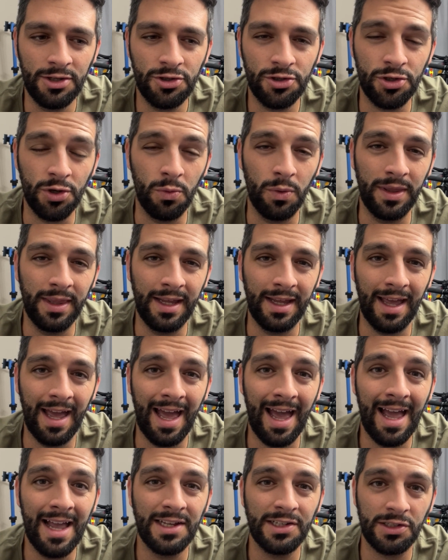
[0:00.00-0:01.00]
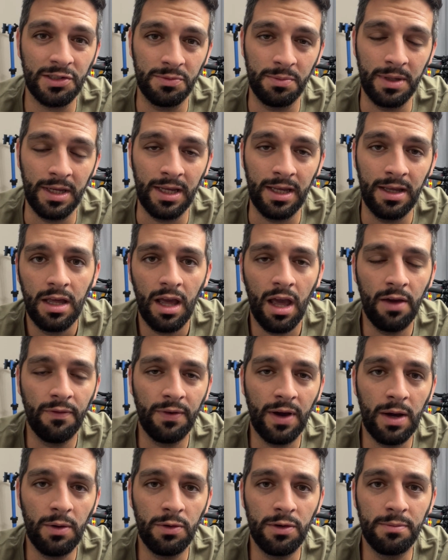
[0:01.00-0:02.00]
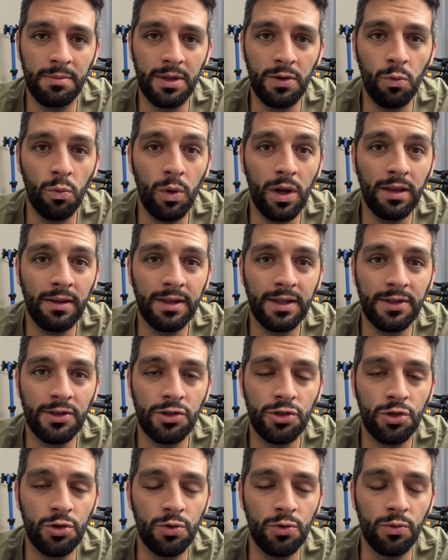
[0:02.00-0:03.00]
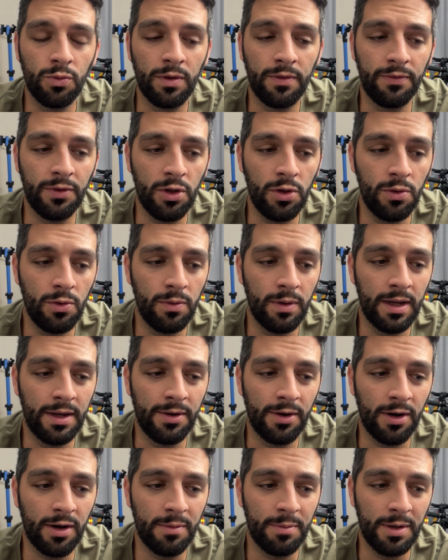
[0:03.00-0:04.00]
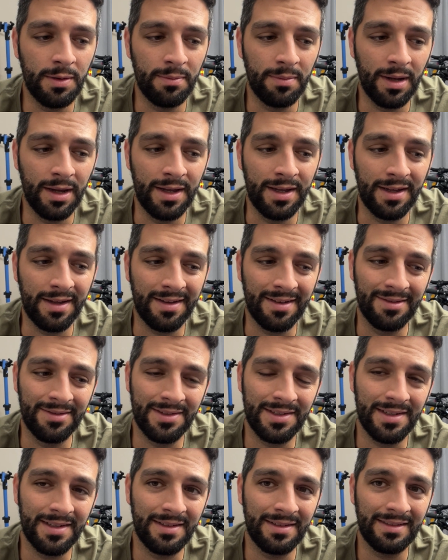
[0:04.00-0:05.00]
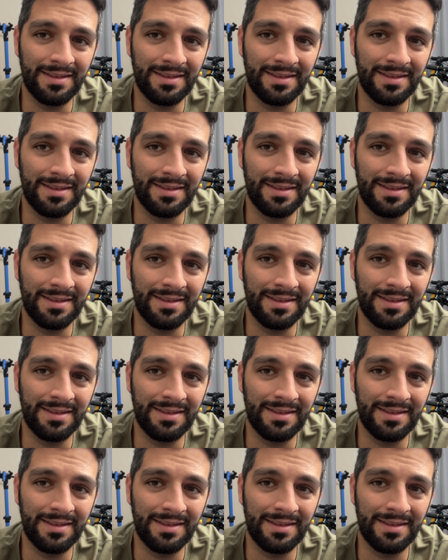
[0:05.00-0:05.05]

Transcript: So when they asked me if I would be willing to review an urban bike, I was like,